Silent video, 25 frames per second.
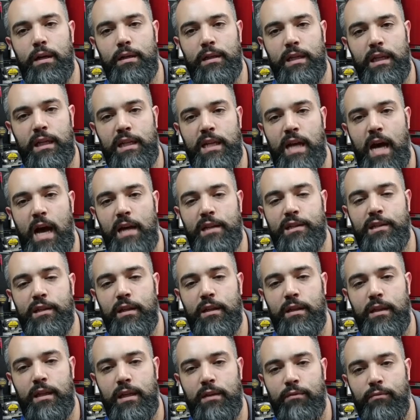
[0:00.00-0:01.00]

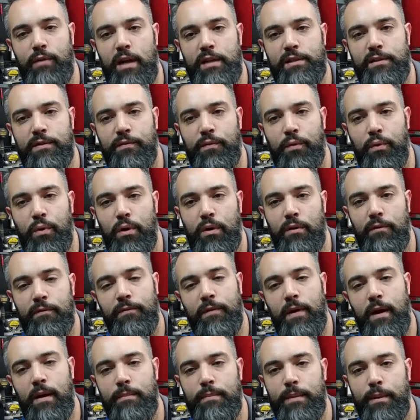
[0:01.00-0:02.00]
detaching the reservoir
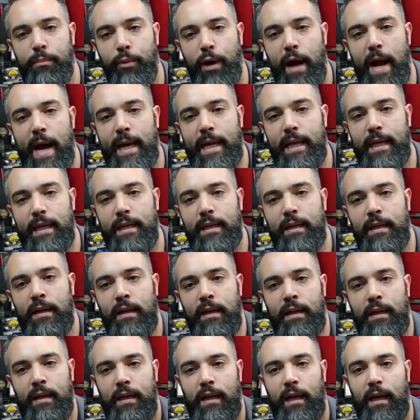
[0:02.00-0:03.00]
from the bracket
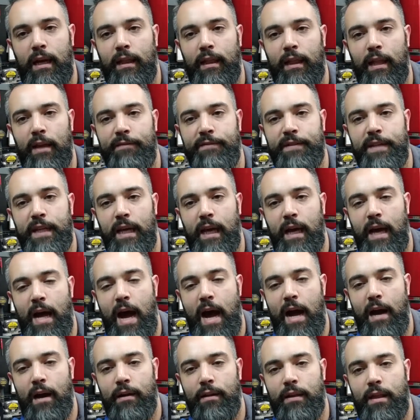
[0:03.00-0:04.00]
and lifting it
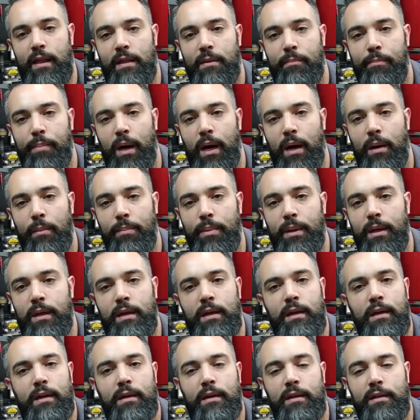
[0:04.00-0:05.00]
higher than the pump
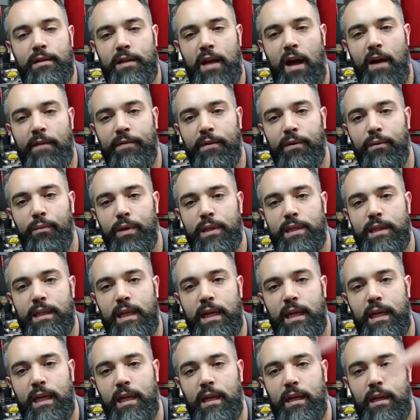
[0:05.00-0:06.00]
is often what's
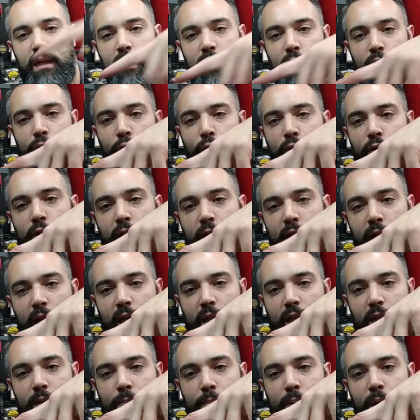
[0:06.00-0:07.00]
needed in order to
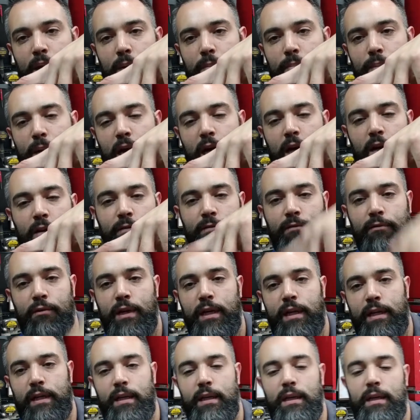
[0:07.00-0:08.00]
get the pump air
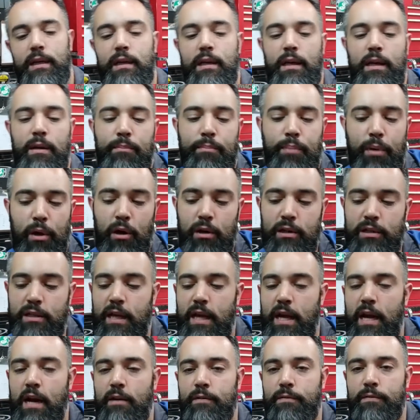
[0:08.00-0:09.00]
free and purge
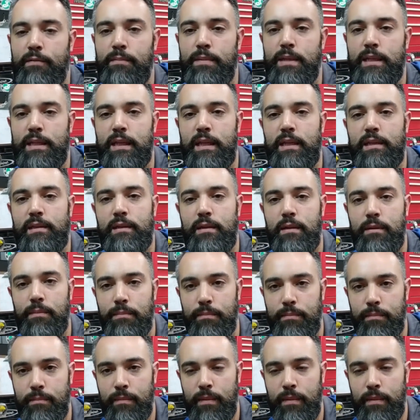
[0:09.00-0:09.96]
the air from the system.